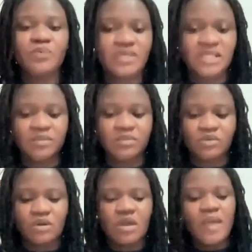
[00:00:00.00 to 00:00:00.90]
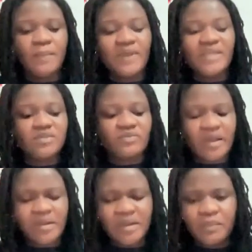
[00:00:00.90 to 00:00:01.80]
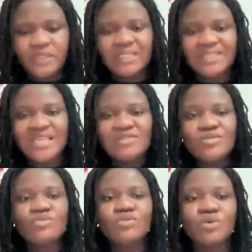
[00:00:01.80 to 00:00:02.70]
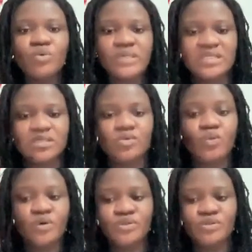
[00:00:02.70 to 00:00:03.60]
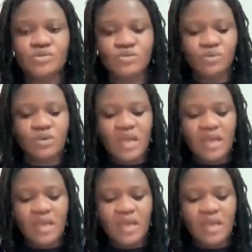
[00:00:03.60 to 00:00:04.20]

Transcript: possible. But it's very important that you know what you want to do.